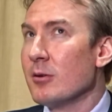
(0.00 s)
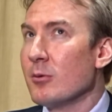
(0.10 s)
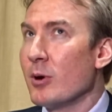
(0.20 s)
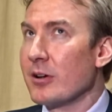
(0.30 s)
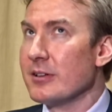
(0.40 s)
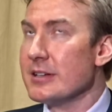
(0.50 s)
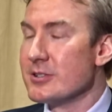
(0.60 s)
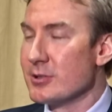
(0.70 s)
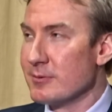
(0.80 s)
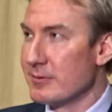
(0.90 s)
one of the
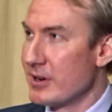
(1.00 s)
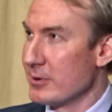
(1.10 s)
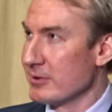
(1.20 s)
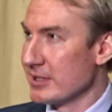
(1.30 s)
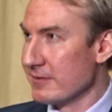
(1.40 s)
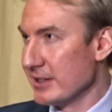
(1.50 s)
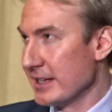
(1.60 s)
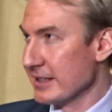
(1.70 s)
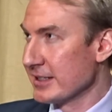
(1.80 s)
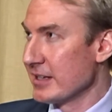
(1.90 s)
issues we found was if you
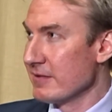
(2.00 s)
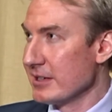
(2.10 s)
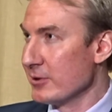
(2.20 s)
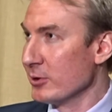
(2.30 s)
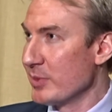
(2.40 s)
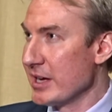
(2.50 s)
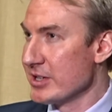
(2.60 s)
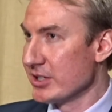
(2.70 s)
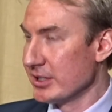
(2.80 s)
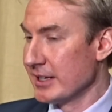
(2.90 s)
take a 70-year-old
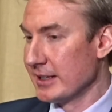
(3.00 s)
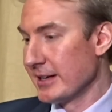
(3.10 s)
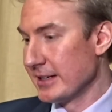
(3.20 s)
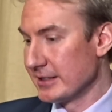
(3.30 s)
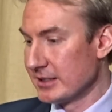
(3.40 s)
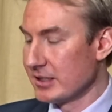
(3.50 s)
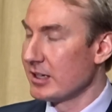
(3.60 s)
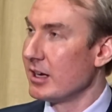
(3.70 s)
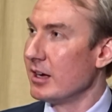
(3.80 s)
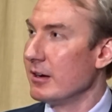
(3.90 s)
patient that has
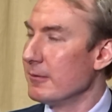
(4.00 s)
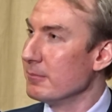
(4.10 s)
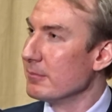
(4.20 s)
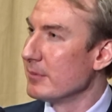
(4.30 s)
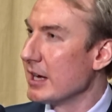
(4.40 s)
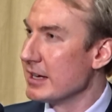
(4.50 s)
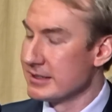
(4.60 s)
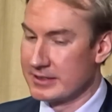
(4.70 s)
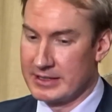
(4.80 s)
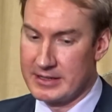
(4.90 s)

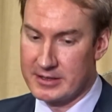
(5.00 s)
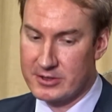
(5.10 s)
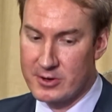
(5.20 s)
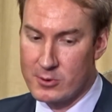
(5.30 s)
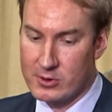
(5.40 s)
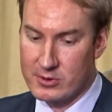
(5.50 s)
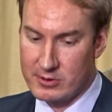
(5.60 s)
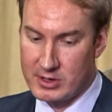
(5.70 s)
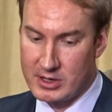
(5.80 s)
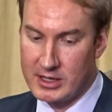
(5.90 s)
a stroke
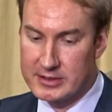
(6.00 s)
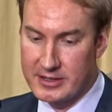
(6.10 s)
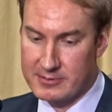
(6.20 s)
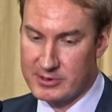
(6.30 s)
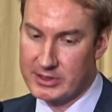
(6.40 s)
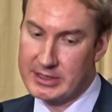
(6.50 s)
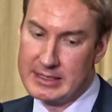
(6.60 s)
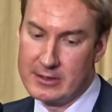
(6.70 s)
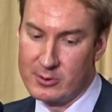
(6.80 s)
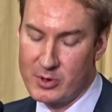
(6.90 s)
or Alzheimer's
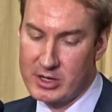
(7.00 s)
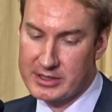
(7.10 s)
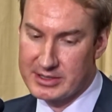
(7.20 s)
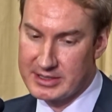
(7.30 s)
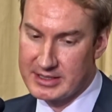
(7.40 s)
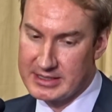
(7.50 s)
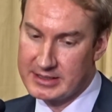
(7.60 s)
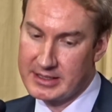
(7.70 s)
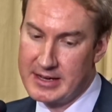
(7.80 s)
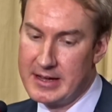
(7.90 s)
or Parkinson's
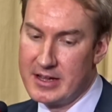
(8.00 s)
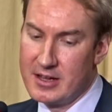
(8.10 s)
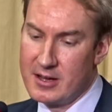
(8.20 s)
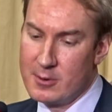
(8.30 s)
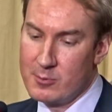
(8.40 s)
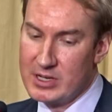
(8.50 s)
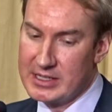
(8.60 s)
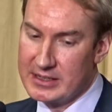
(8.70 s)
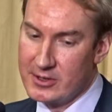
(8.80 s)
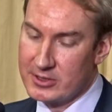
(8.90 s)
disease, we
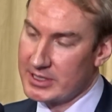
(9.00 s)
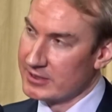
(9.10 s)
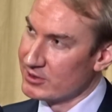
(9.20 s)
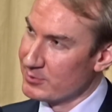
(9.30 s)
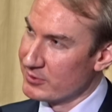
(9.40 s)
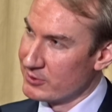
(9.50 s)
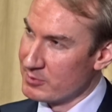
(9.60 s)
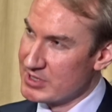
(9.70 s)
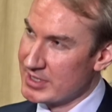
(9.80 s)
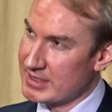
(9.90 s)
need those cells to
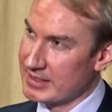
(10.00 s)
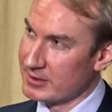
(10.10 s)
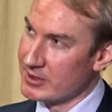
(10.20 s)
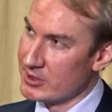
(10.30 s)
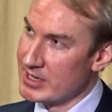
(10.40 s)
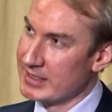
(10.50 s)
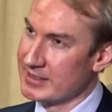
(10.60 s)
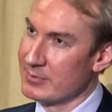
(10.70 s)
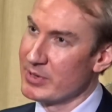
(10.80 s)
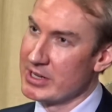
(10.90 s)
perform just as good as
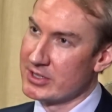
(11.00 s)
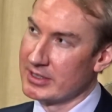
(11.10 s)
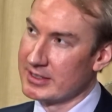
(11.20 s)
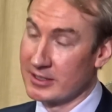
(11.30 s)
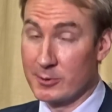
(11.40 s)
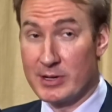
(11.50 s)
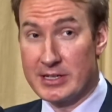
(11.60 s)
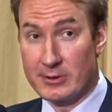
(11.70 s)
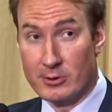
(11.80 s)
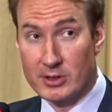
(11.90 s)
in a patient that's a
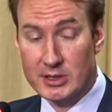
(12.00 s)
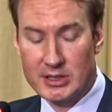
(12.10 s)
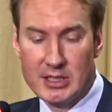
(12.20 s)
20-year-old.